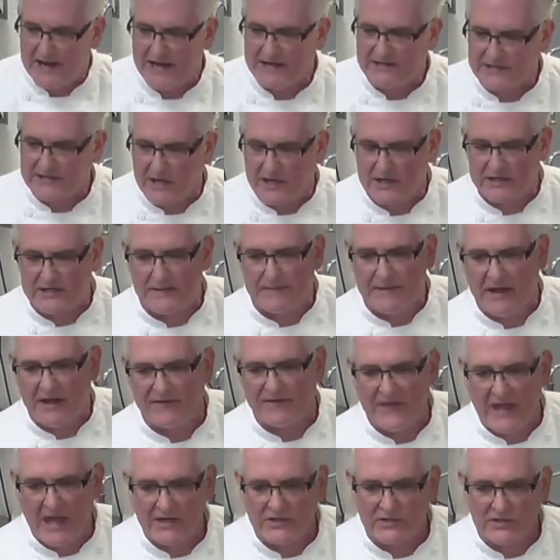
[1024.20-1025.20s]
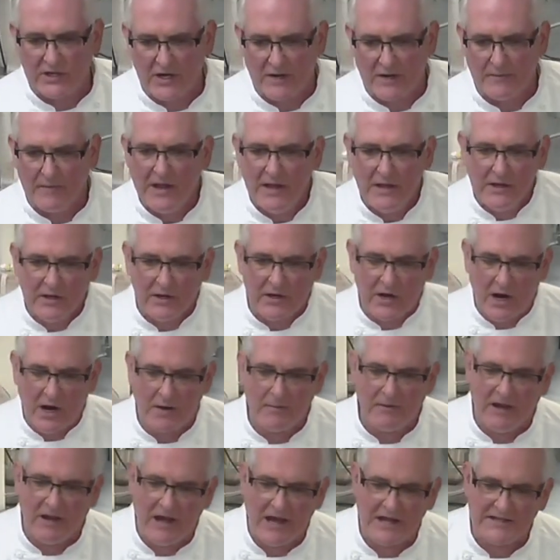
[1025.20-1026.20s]
Again, I talked about that term,
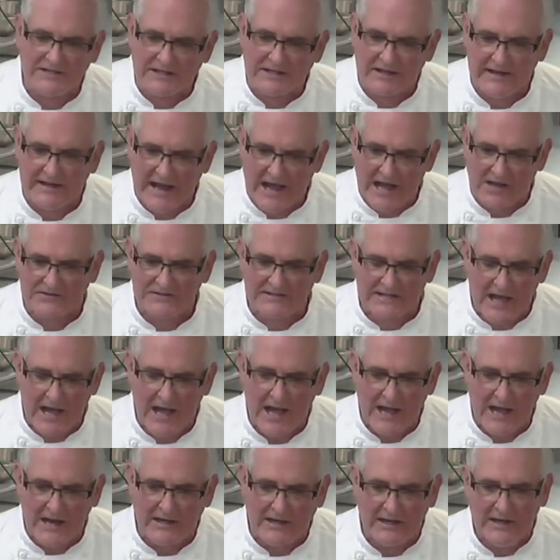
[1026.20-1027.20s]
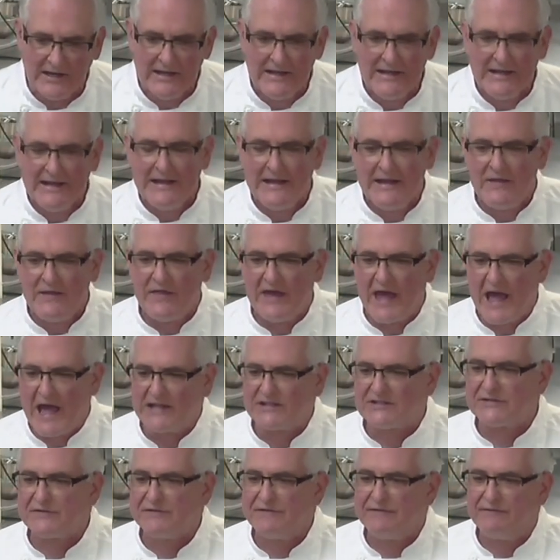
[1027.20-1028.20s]
caramelize on the outside.
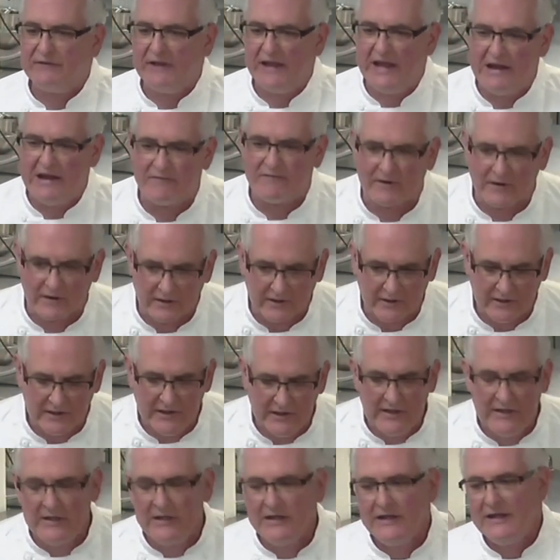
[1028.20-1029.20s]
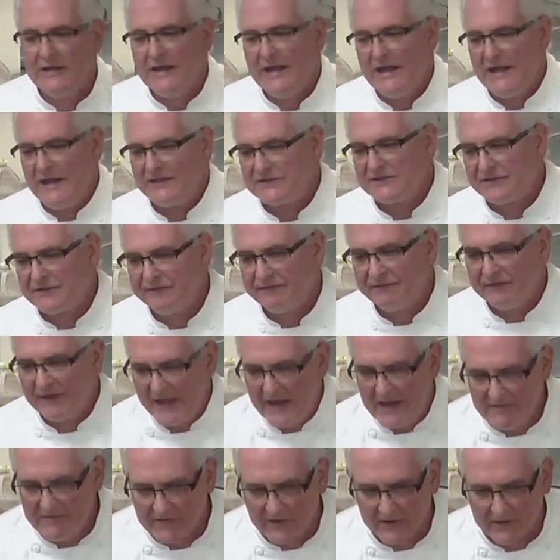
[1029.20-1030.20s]
That's flavor. It's
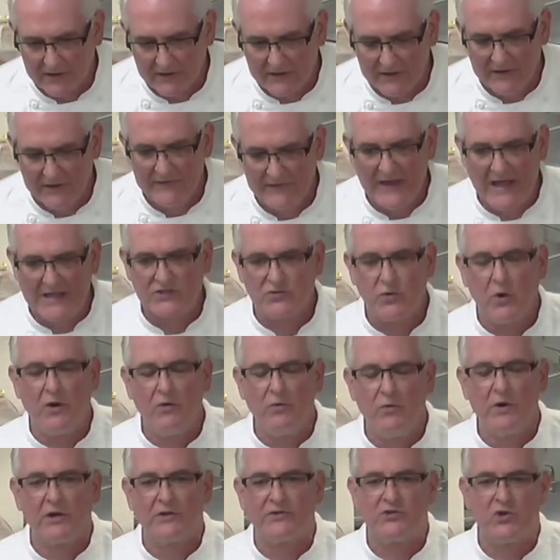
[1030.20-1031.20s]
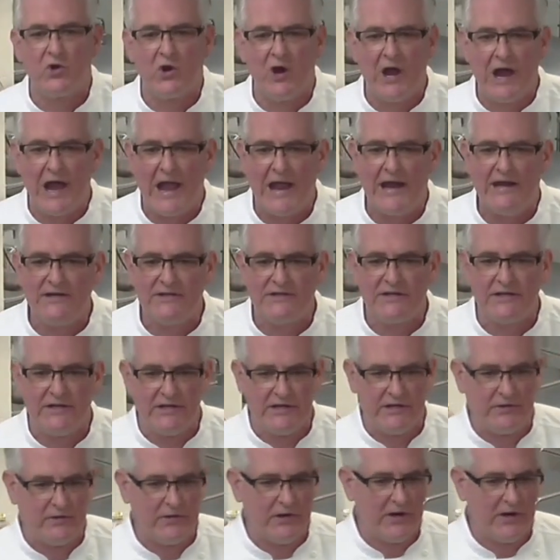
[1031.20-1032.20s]
flavor. That's what we're trying to do,